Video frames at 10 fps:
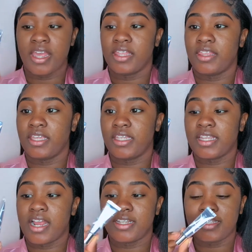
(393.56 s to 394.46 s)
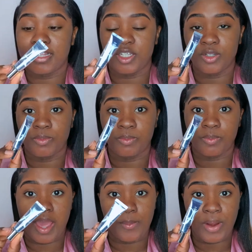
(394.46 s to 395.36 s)
this Anastasia
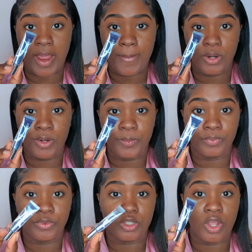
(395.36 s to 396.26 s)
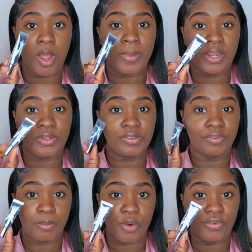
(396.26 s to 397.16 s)
eye primer to cut my crease
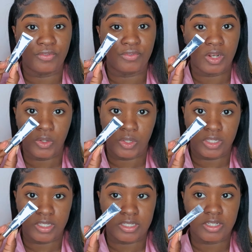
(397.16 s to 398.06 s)
for both looks,